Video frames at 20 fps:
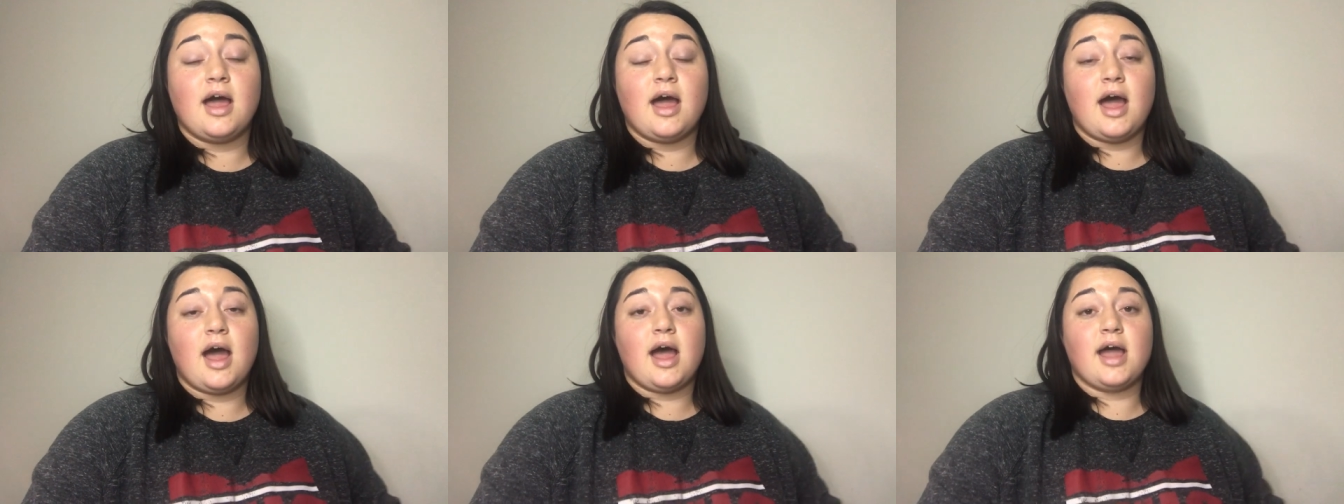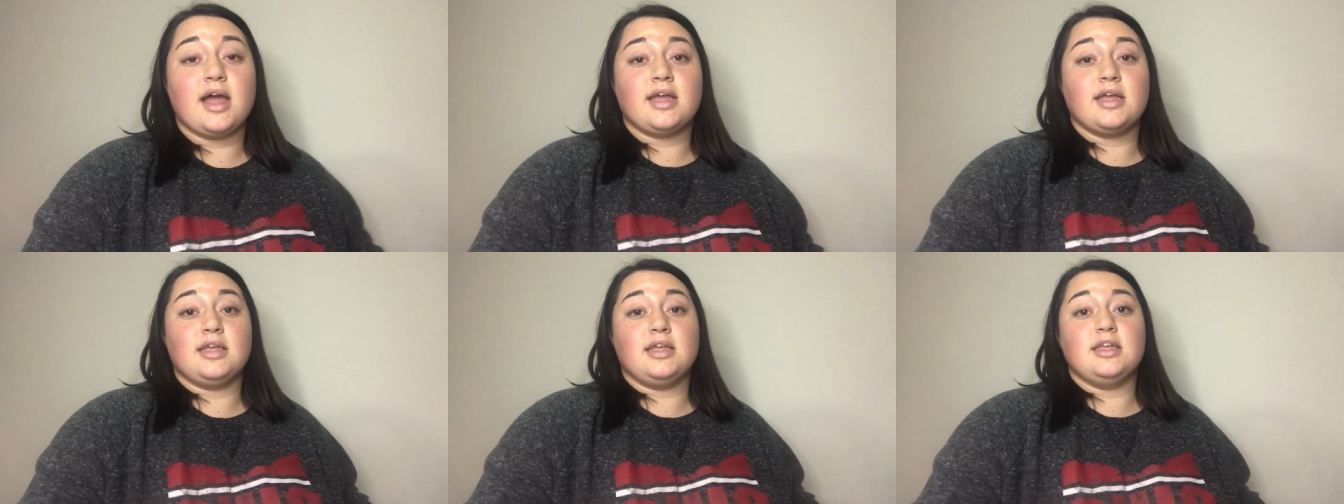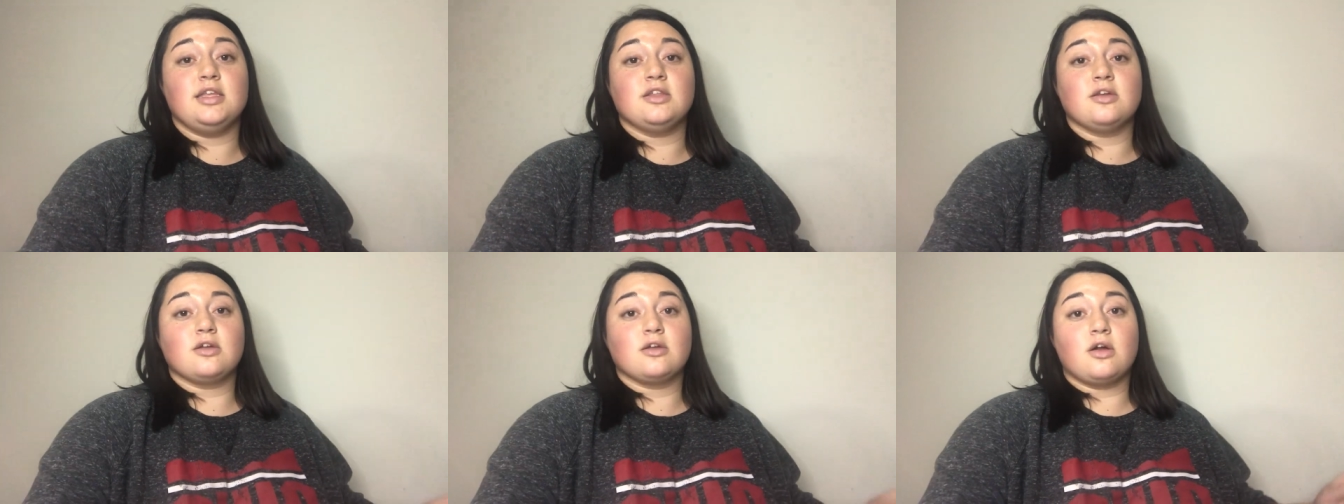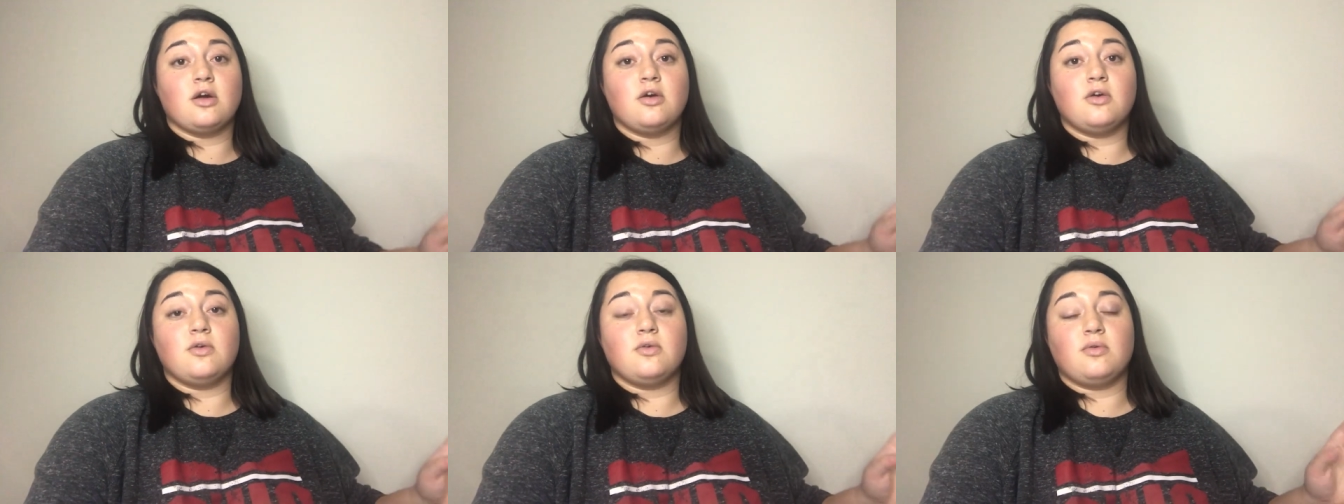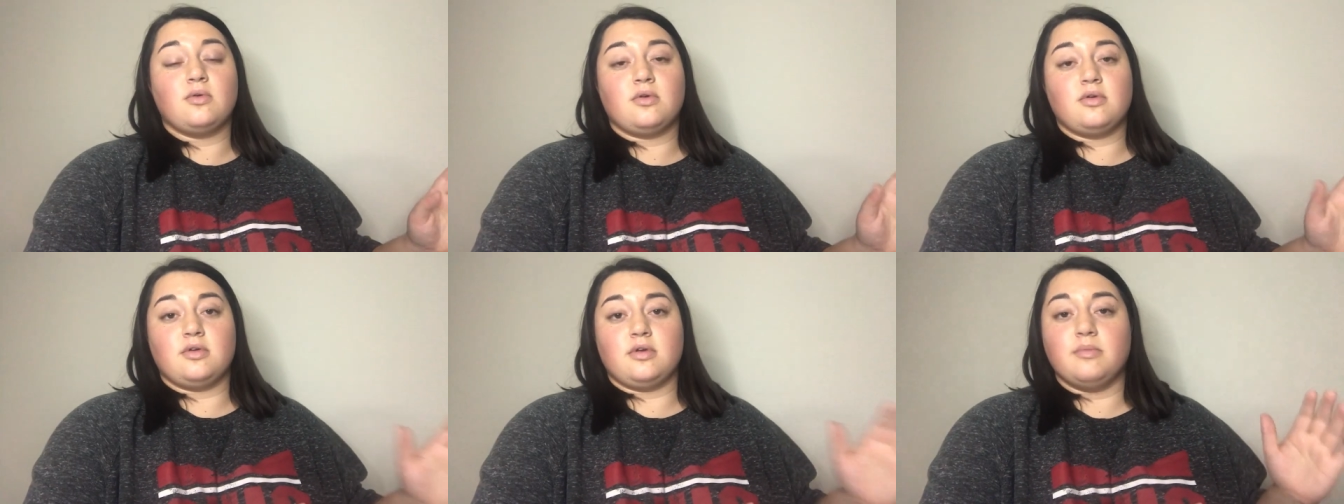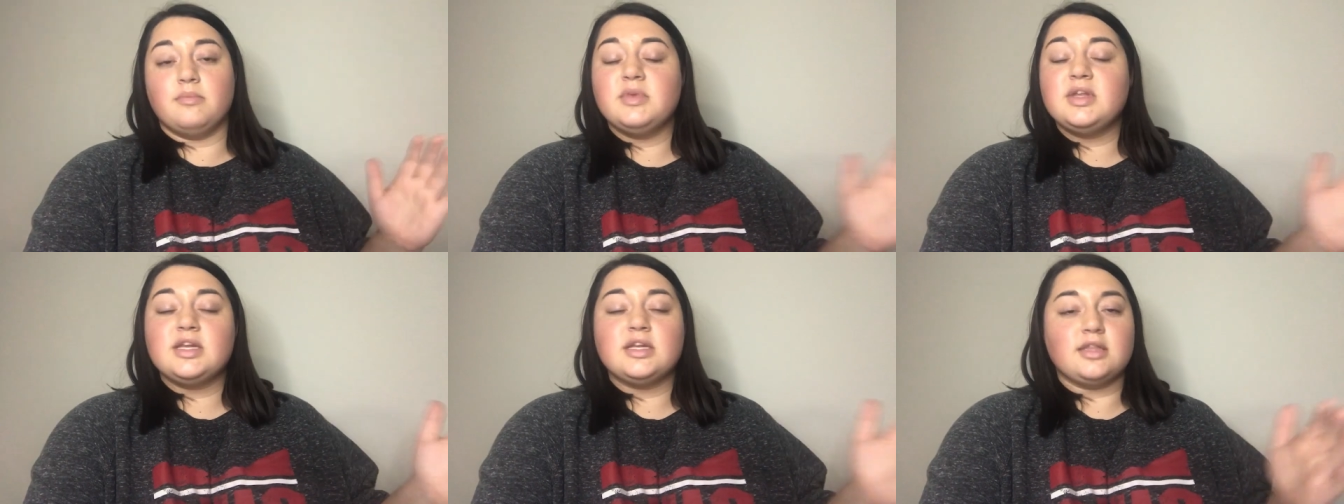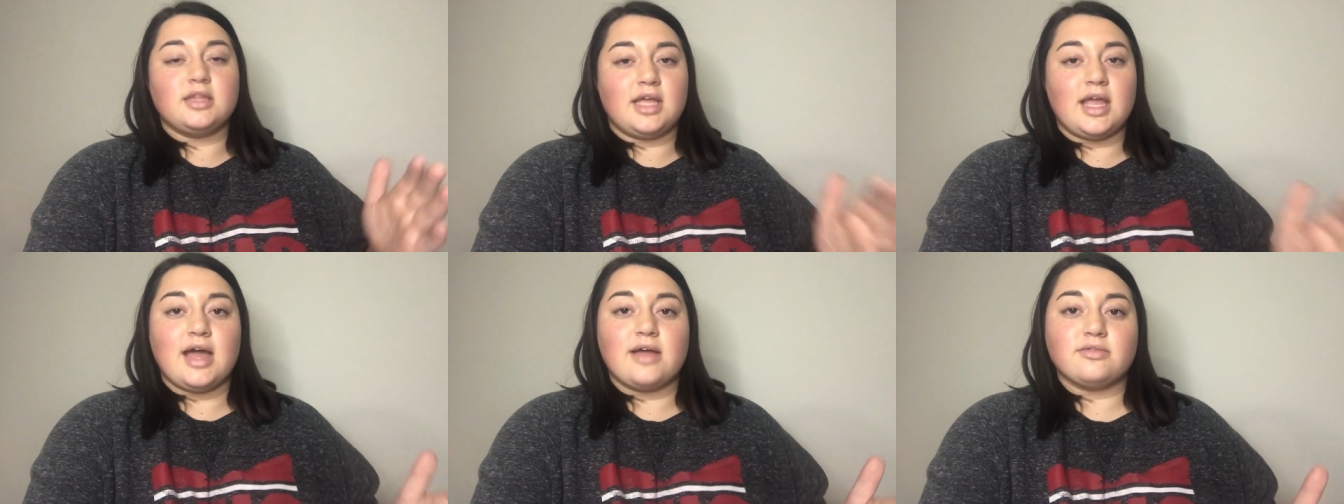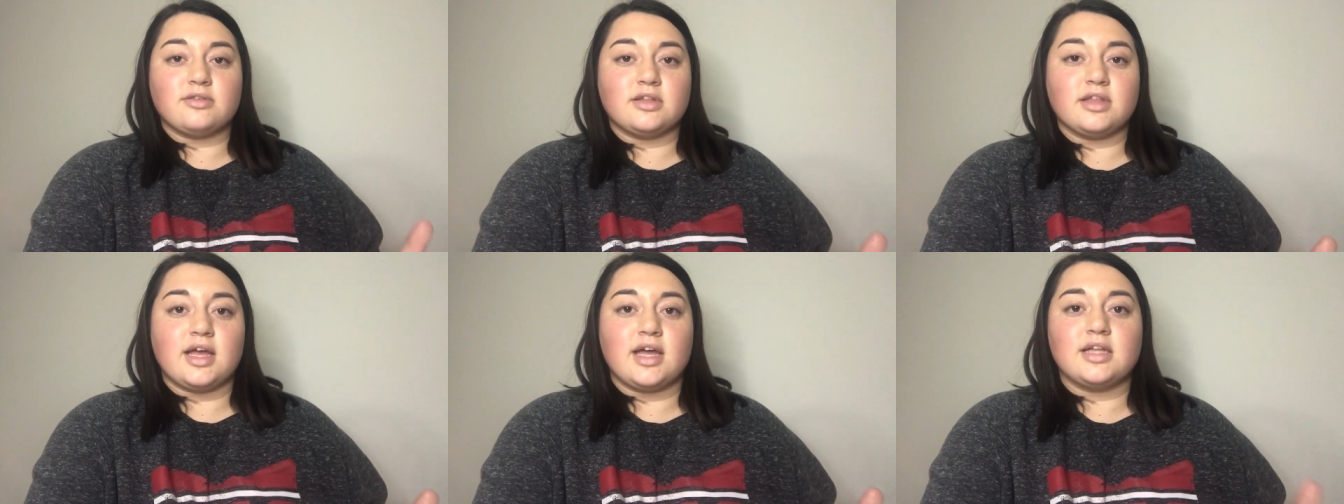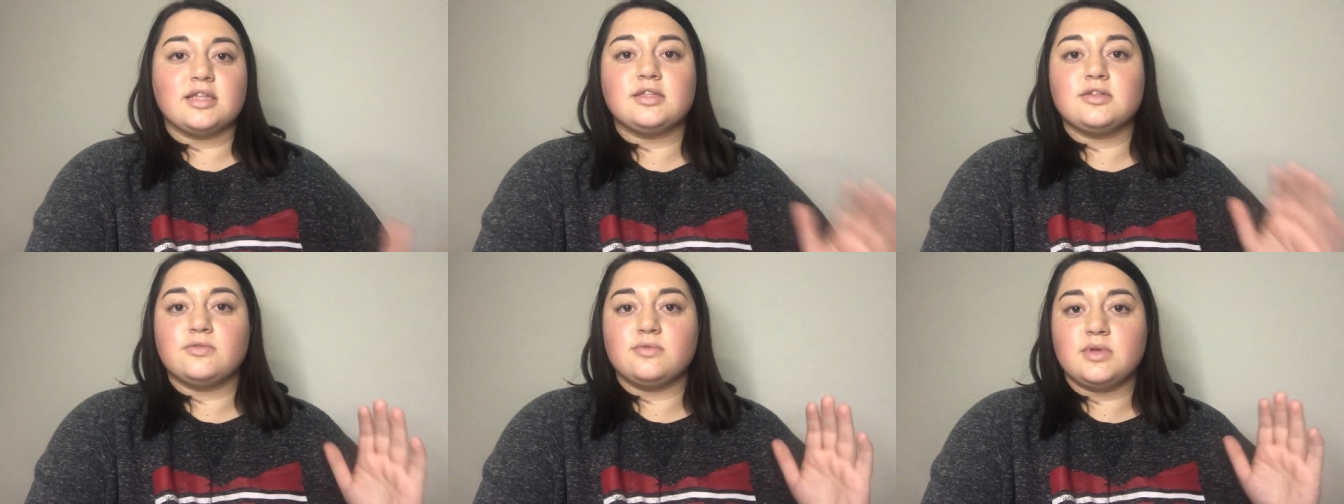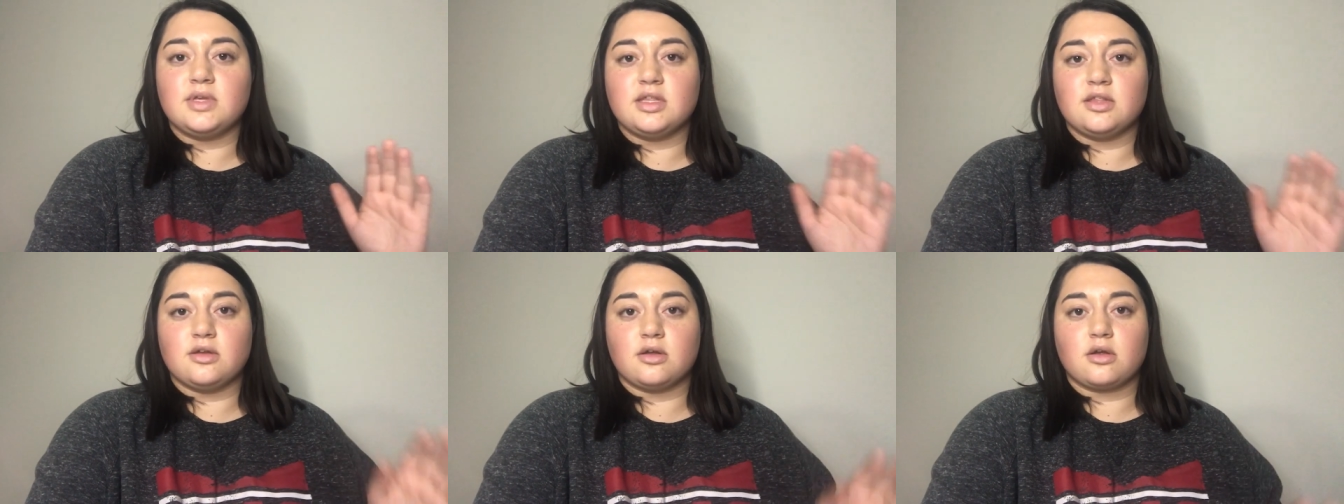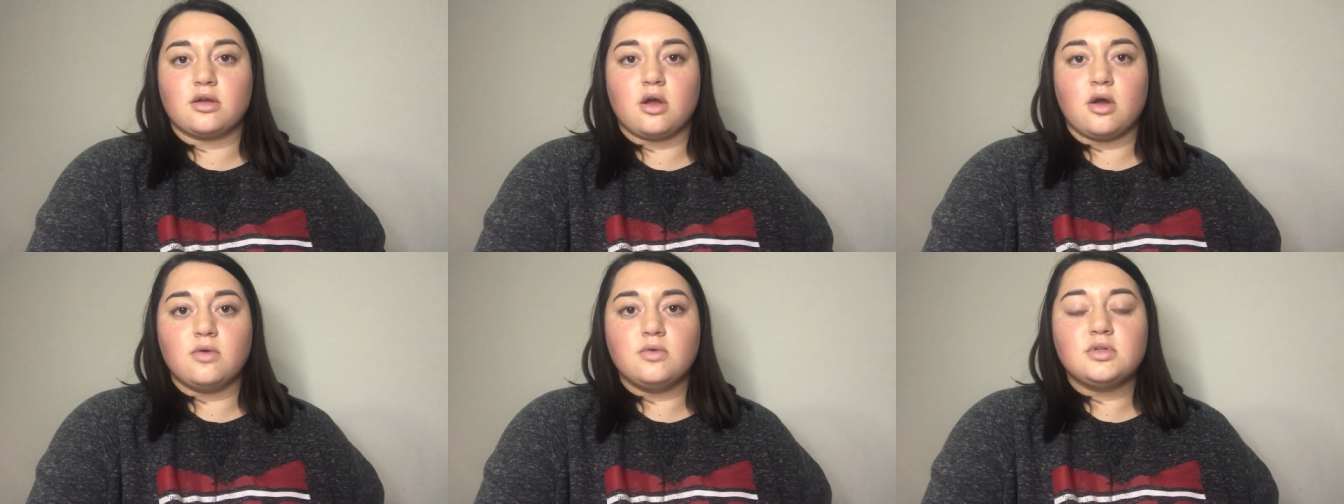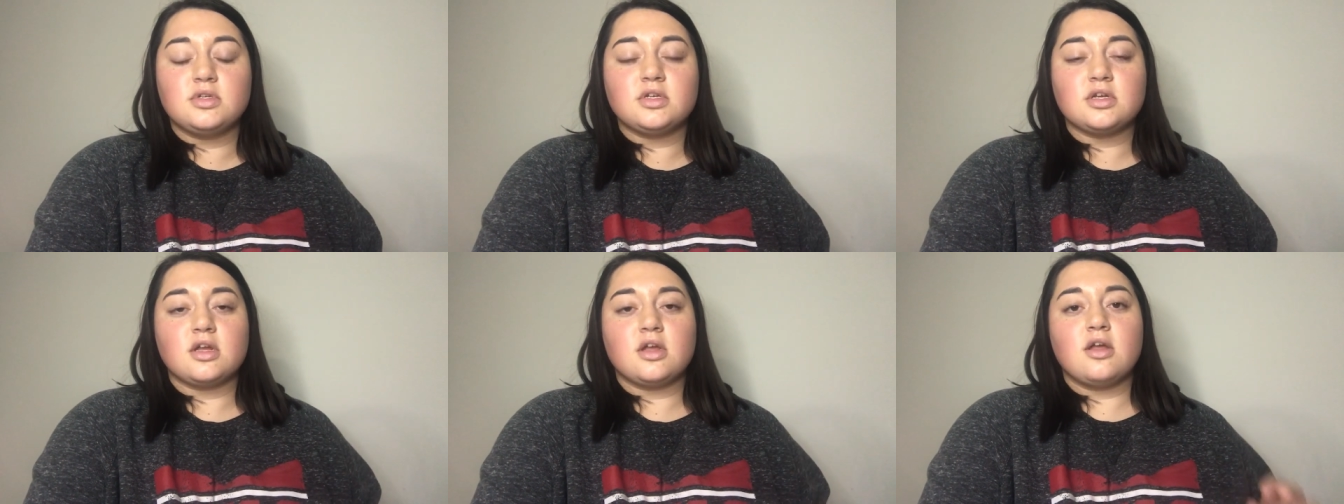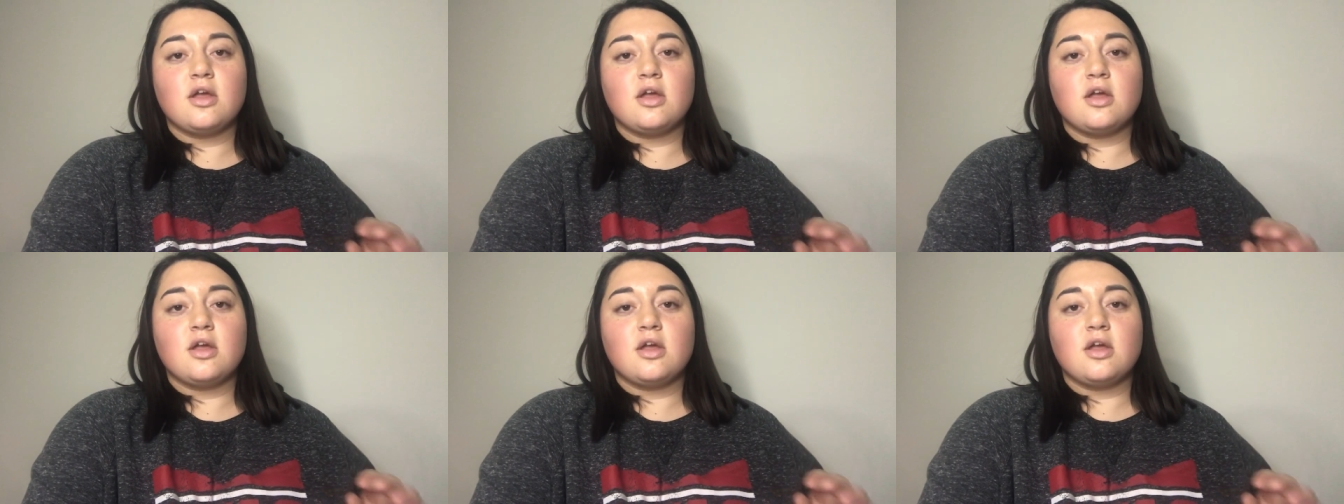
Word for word: I either go immediately after that to either coach